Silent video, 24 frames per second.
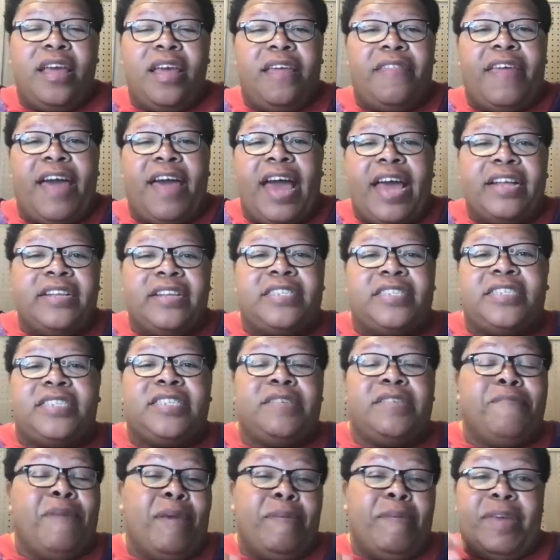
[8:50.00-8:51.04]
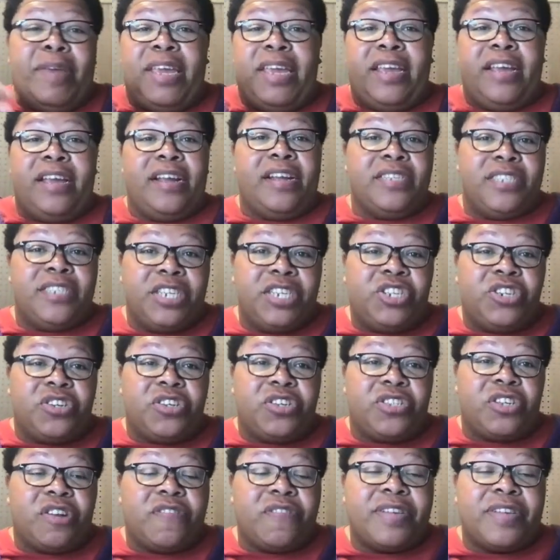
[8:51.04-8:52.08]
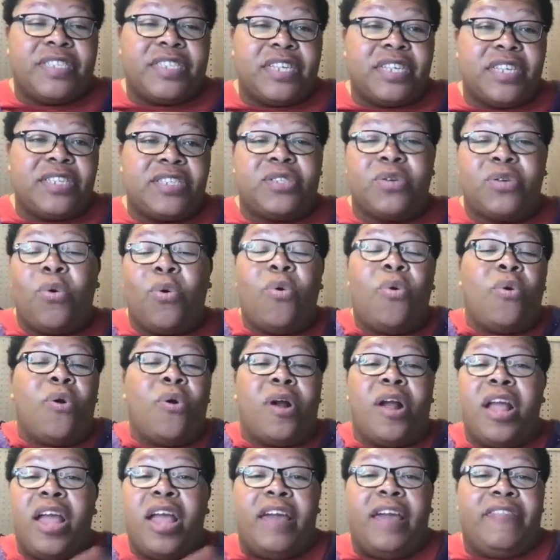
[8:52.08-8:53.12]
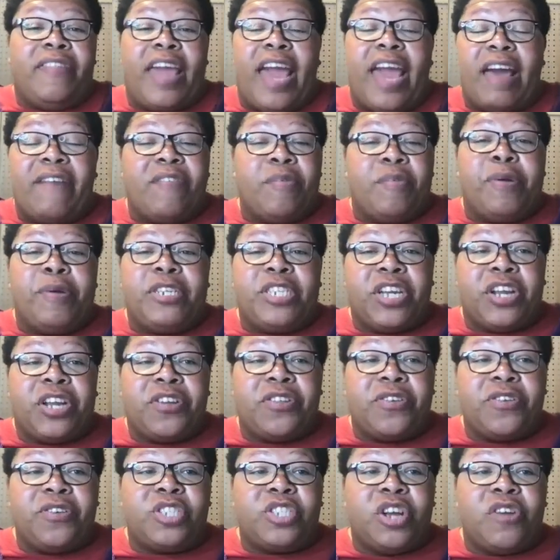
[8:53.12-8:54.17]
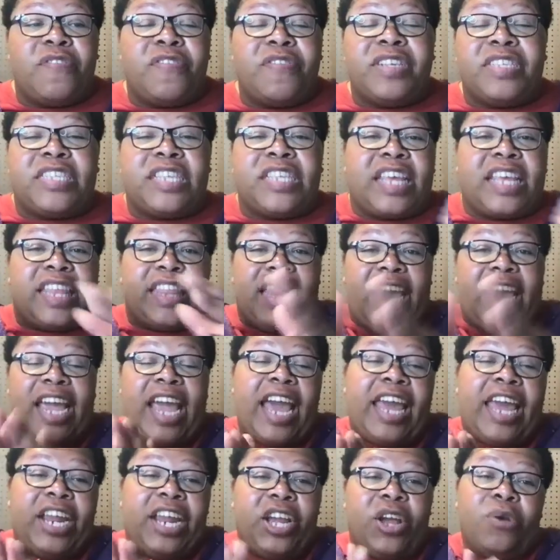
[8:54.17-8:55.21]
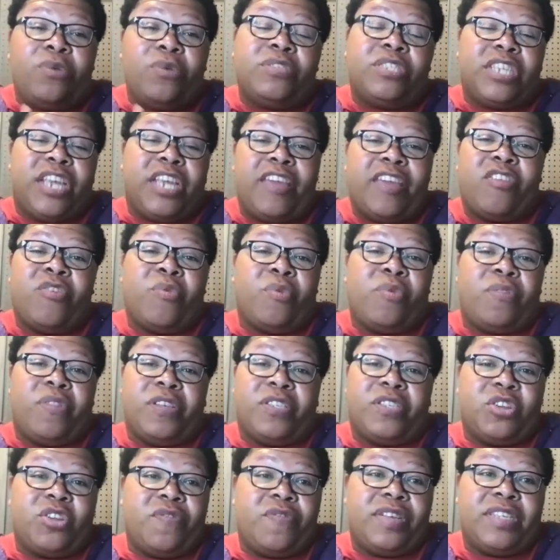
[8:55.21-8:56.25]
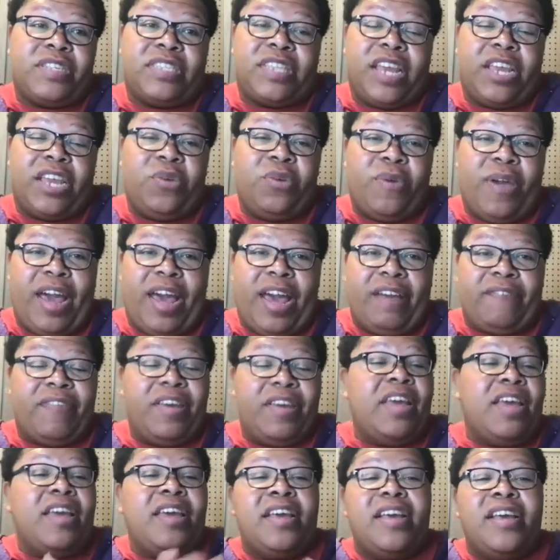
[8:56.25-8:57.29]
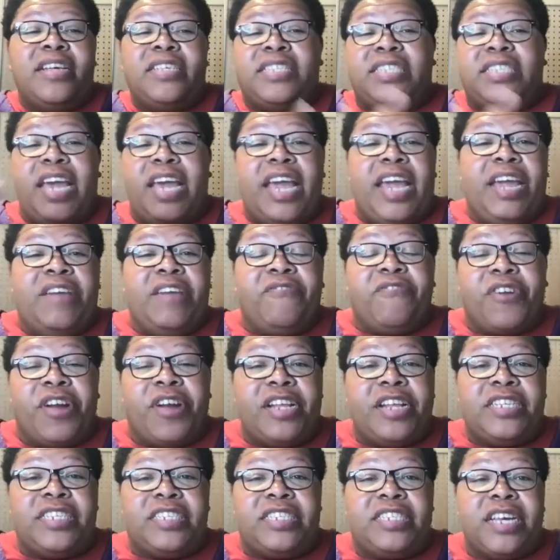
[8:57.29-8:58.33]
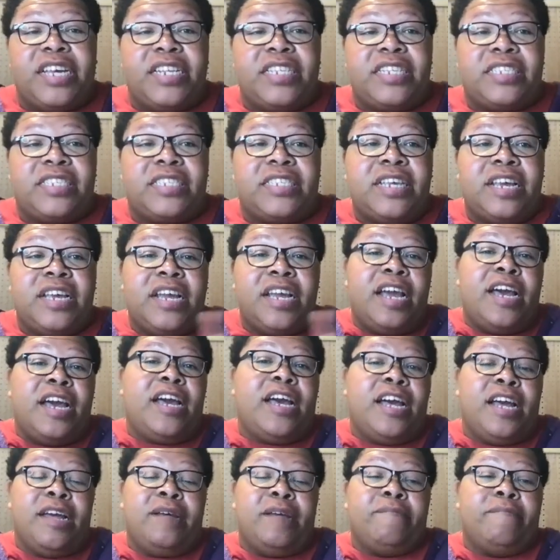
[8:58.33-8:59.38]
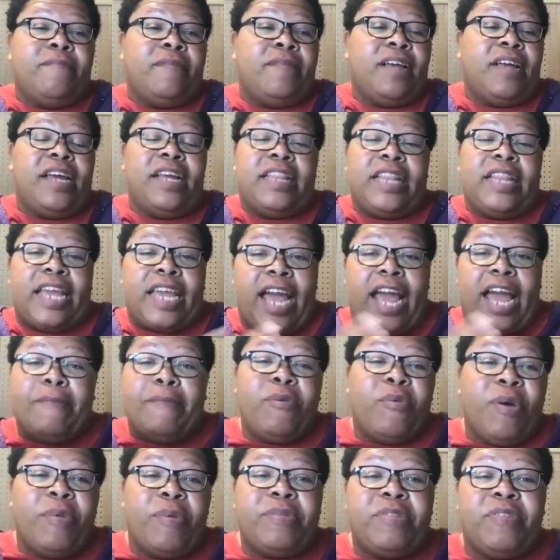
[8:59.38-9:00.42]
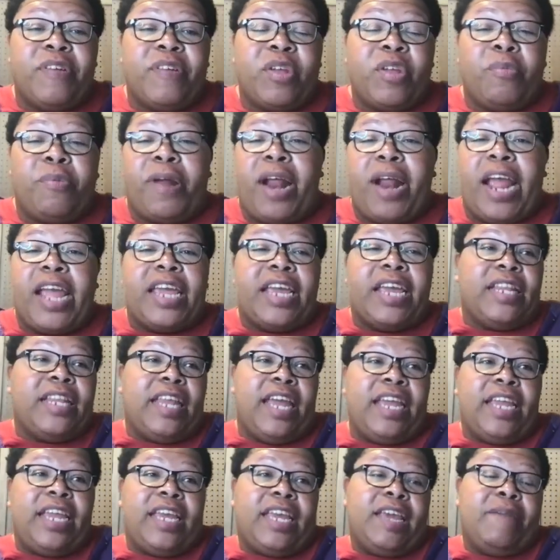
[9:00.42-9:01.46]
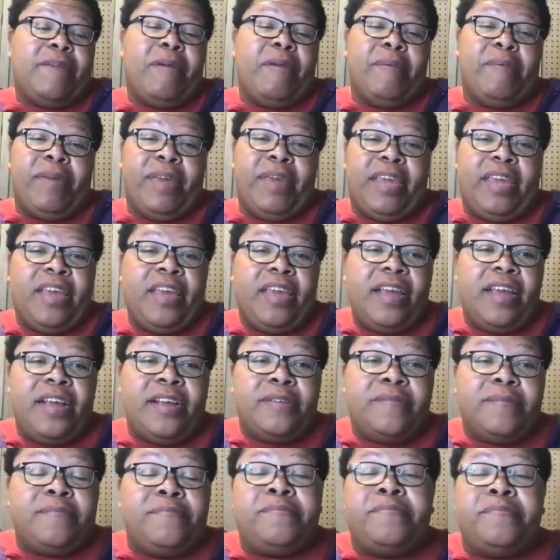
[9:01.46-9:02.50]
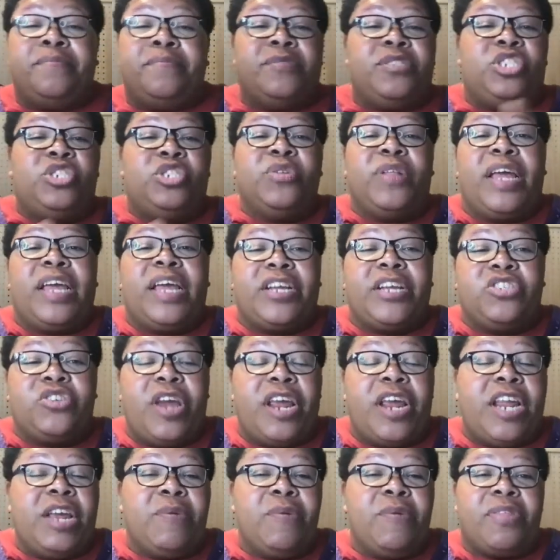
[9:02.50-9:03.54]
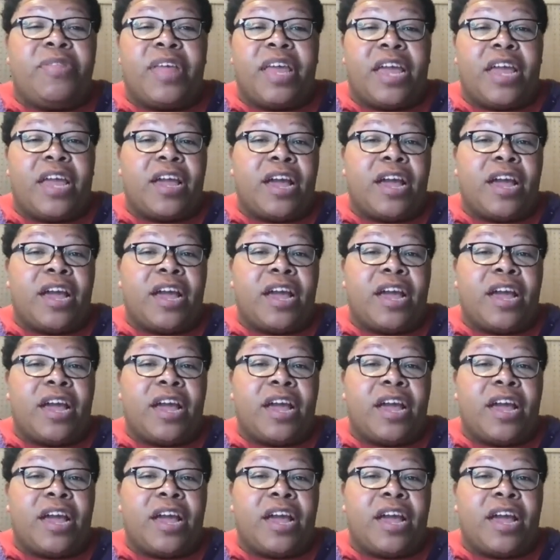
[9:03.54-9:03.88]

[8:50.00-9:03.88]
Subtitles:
that's maybe did your services, or they have a particular service that kind of goes together with the service that you have. Say, for instance, like I'm a web developer, and I could like maybe do like a training with like a